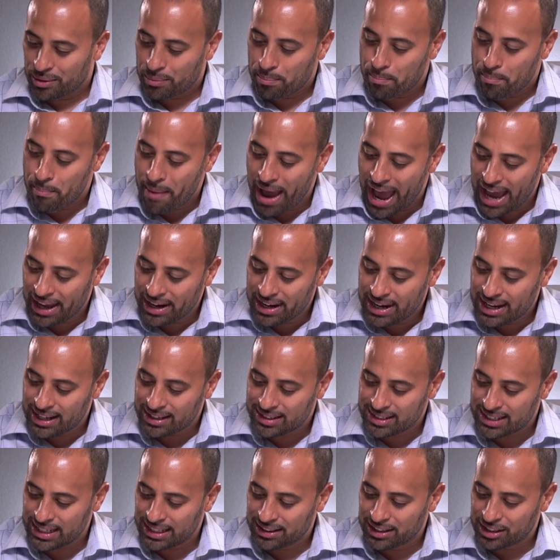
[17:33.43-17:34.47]

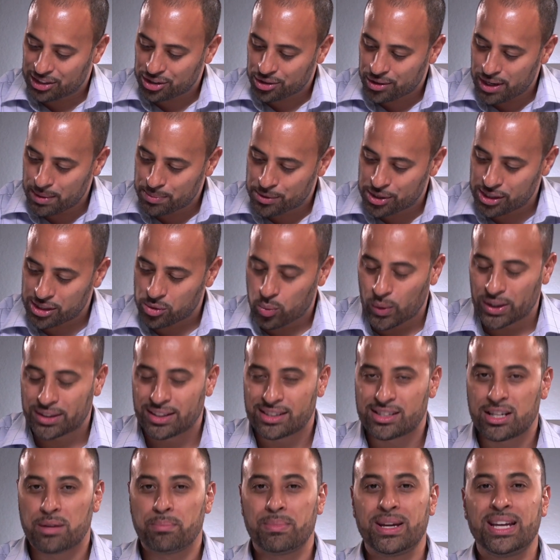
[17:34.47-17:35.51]
Madness in the scriptures, what
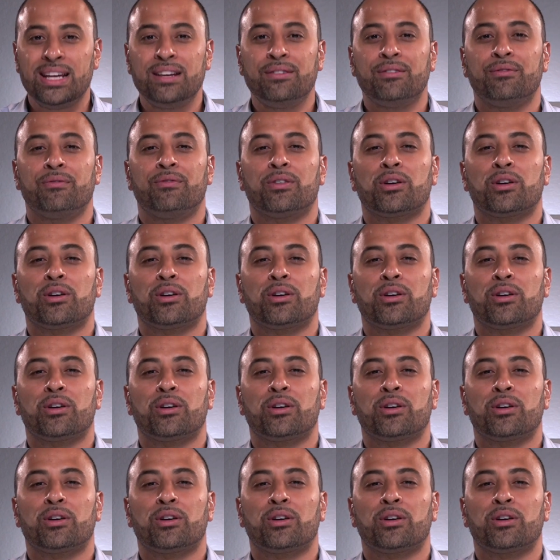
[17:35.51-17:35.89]
does it mean?